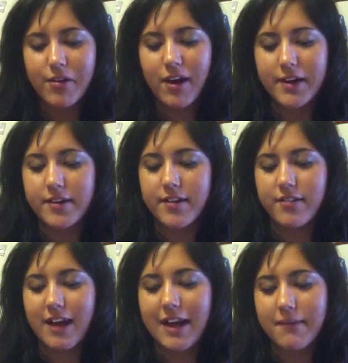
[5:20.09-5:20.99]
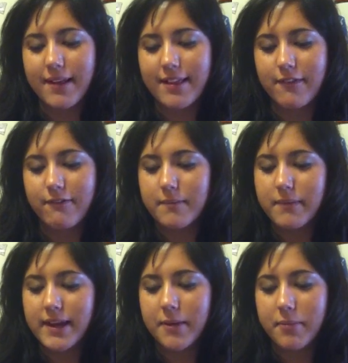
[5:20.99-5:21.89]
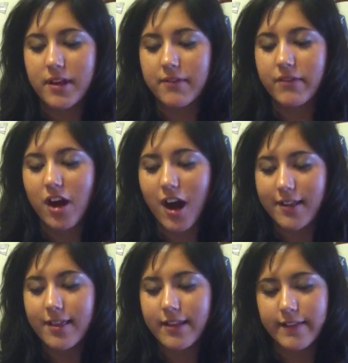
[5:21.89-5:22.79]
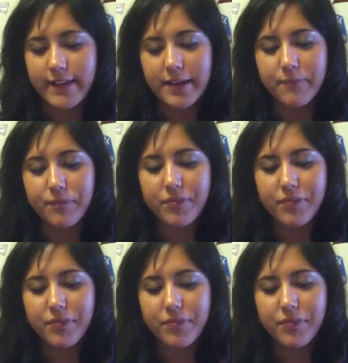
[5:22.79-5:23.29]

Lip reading: so hard to distract myself from being observed constantly.